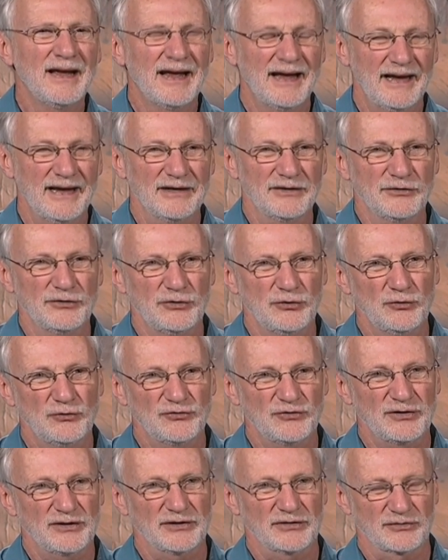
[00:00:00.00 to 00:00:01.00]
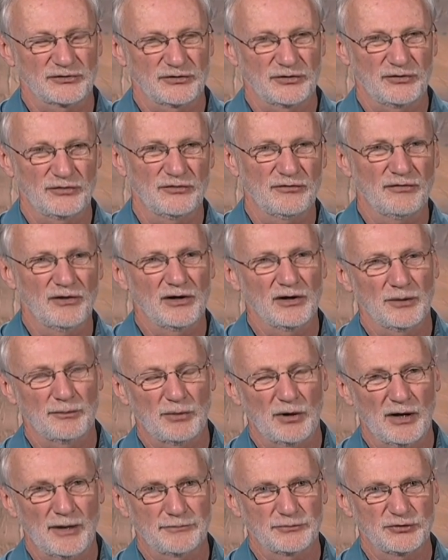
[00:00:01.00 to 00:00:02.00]
and using it to develop
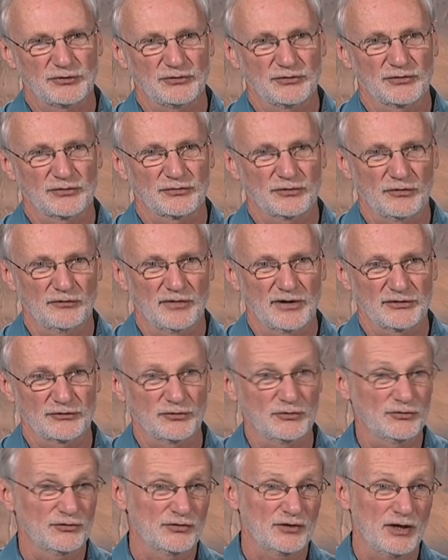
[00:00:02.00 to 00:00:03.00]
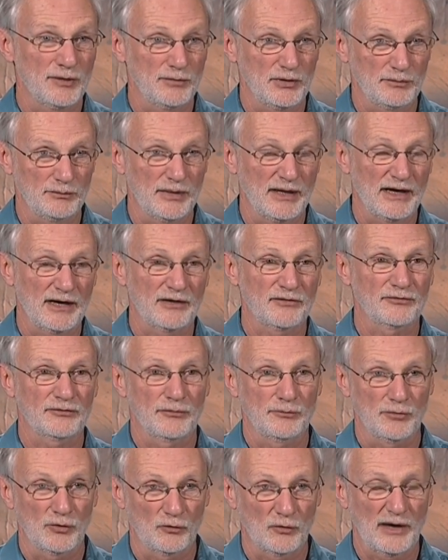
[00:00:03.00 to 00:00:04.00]
options for veterans coming back
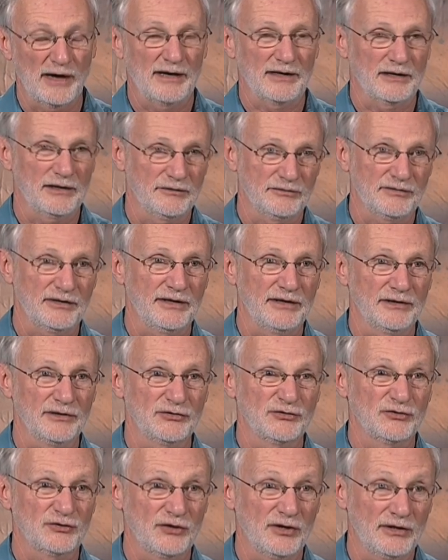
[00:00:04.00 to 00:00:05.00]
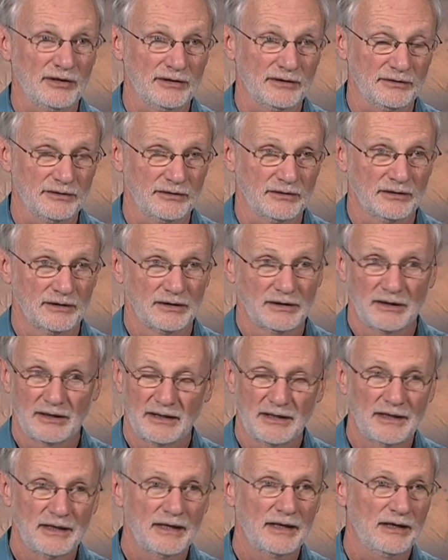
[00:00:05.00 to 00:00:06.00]
from Iraq, Afghanistan,
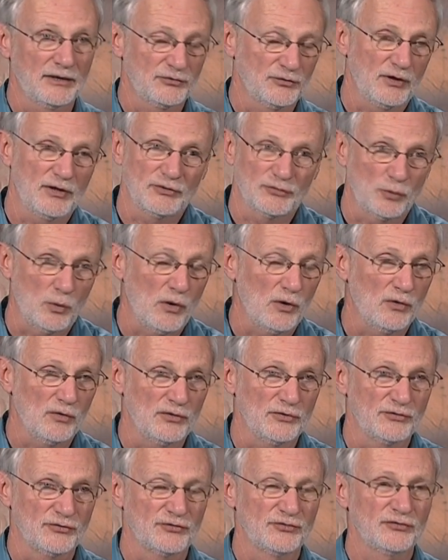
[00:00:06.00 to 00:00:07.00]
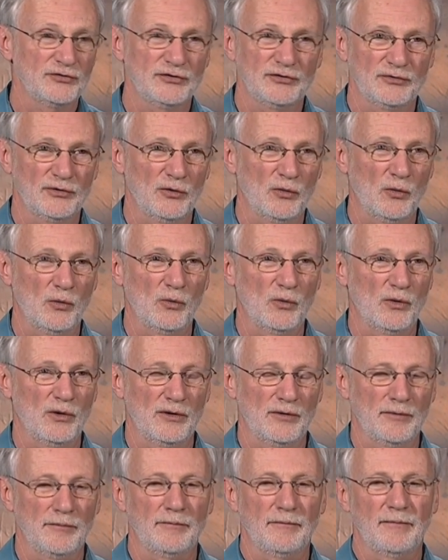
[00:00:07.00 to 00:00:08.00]
as well as,
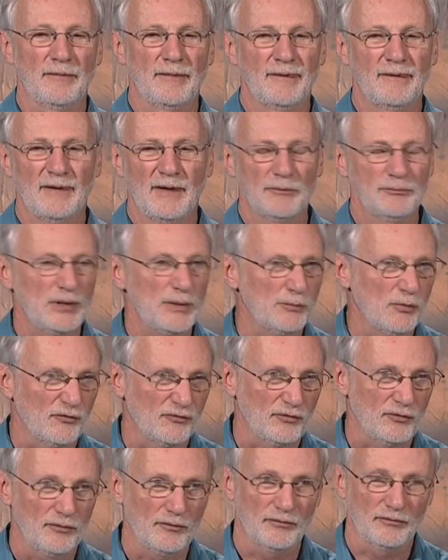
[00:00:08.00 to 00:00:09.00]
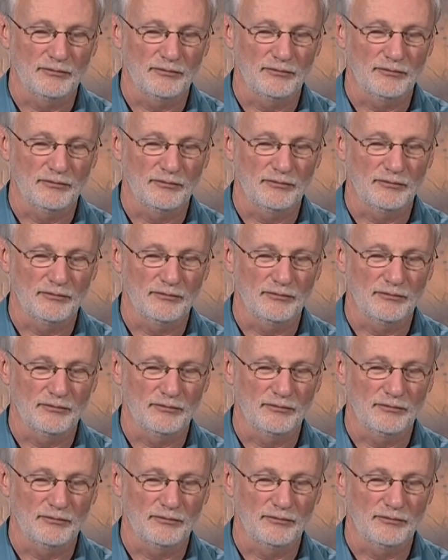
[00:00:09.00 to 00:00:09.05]
people from